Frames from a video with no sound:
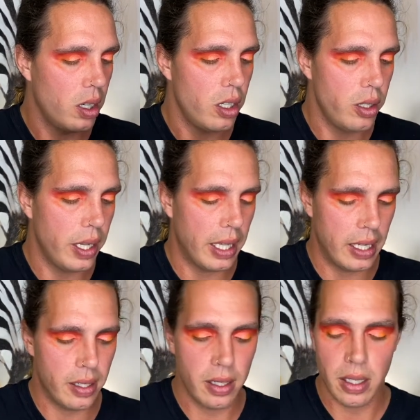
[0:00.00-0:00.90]
doing
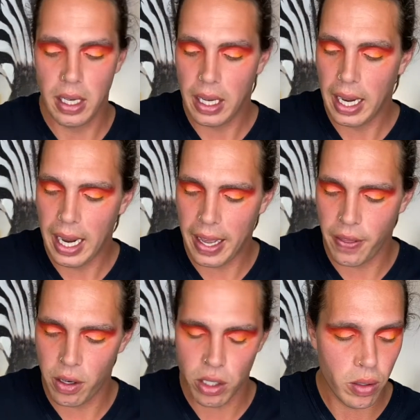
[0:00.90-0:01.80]
this and
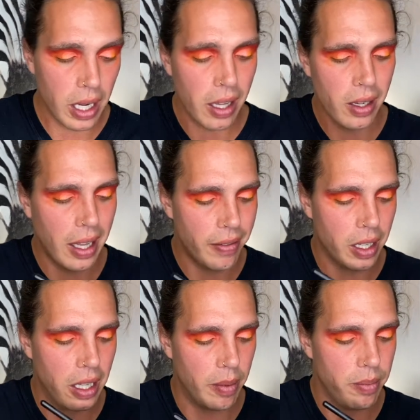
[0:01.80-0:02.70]
there's no color left
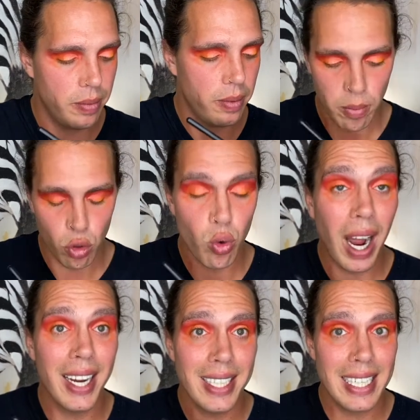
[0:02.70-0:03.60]
on them.
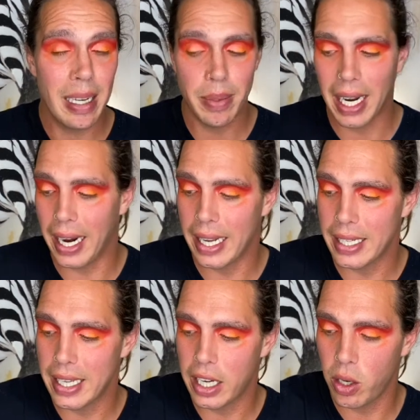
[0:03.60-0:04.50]
Trying to keep tidy
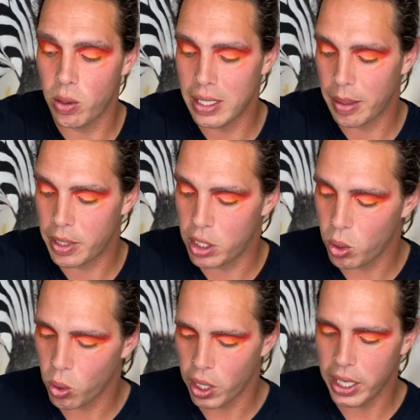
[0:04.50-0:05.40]
as I go because I'm
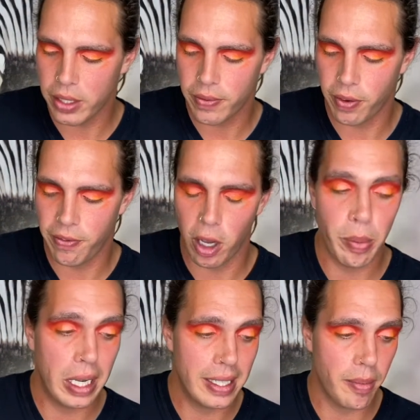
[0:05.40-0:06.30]
notorious for
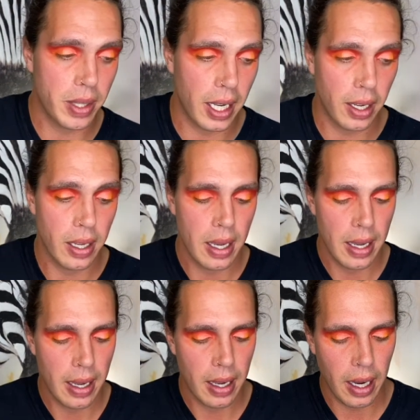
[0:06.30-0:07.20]
filming something
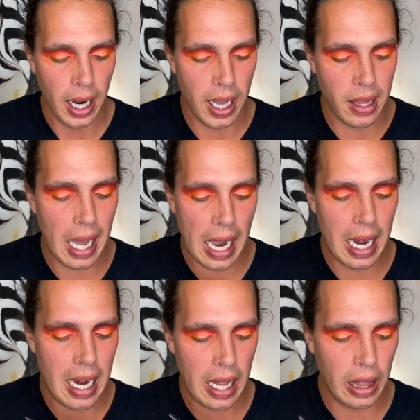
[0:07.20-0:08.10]
and
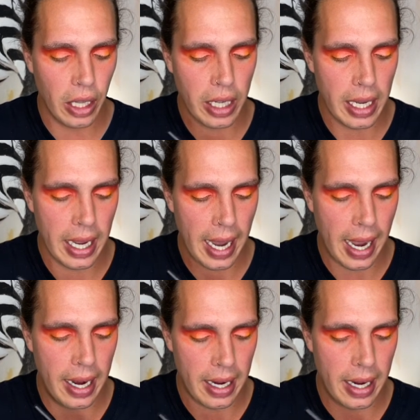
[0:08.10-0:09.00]
then looking
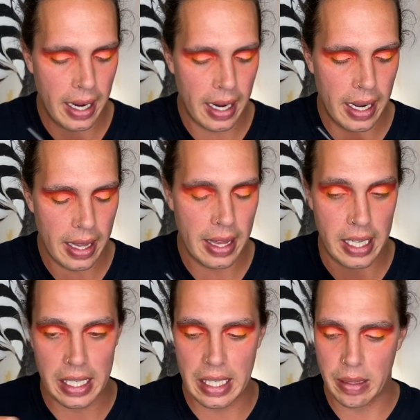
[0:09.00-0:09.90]
at it, the
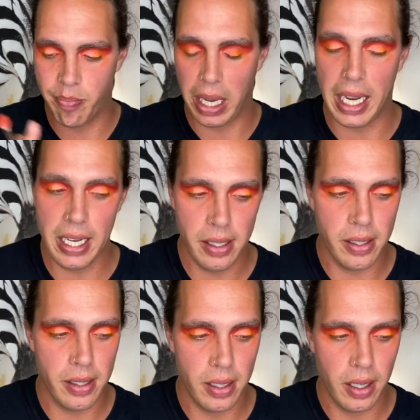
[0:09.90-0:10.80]
space